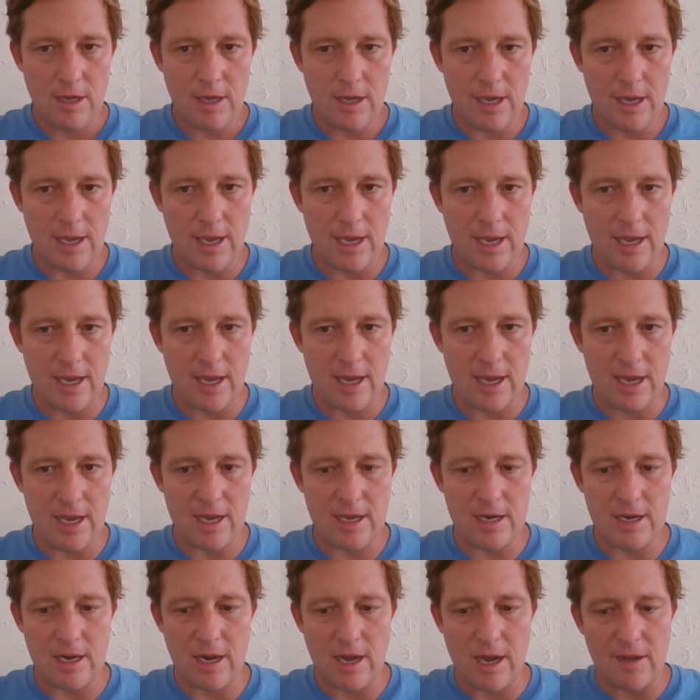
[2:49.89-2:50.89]

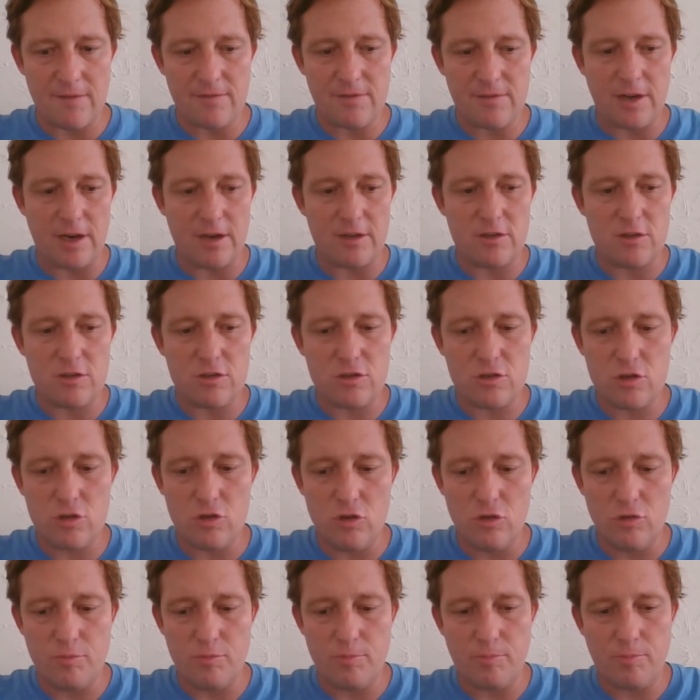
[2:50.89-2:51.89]
and I've got a
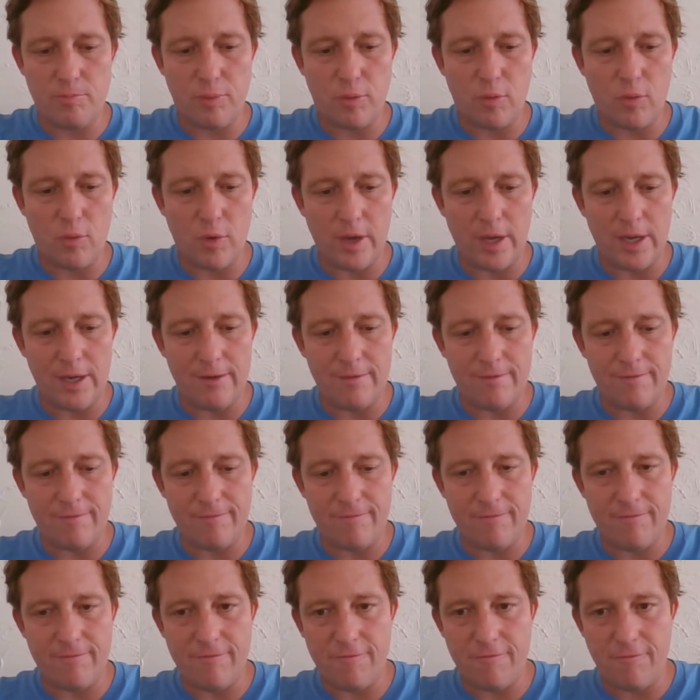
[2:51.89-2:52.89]

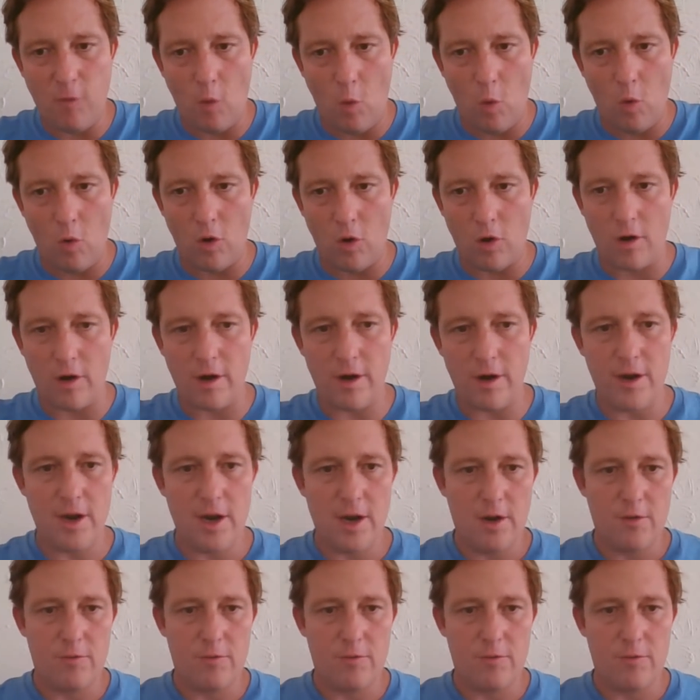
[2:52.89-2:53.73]
2.4